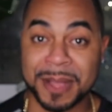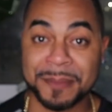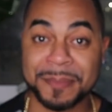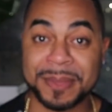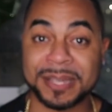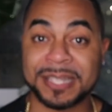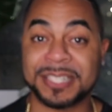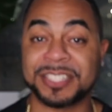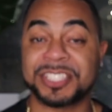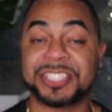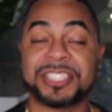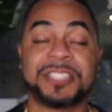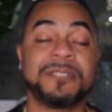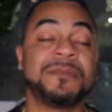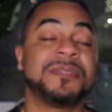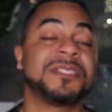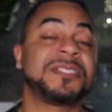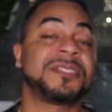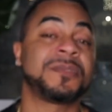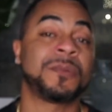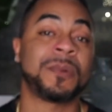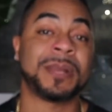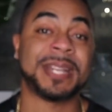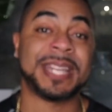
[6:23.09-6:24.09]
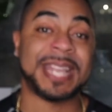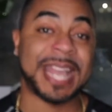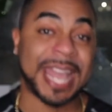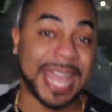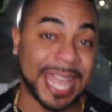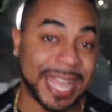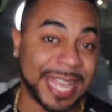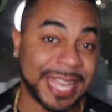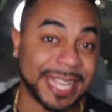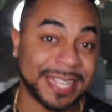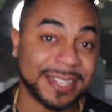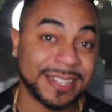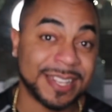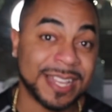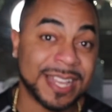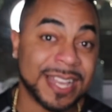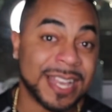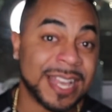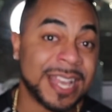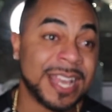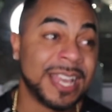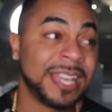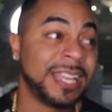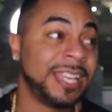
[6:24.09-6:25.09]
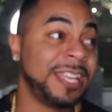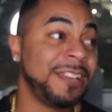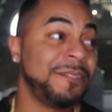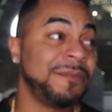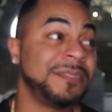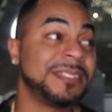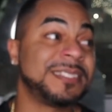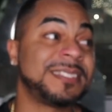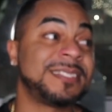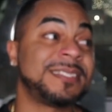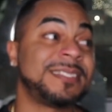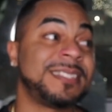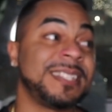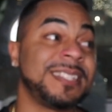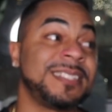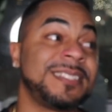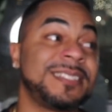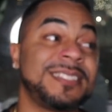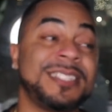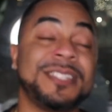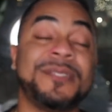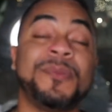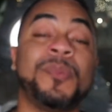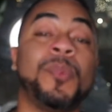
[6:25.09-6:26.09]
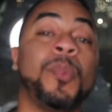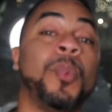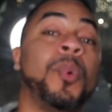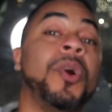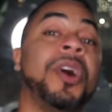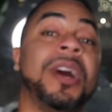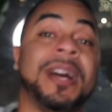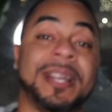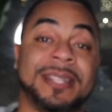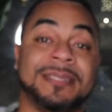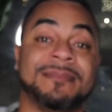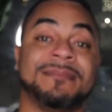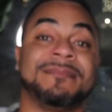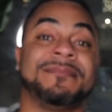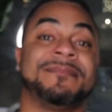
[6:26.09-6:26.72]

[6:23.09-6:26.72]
I mean, she was 28, he was 61.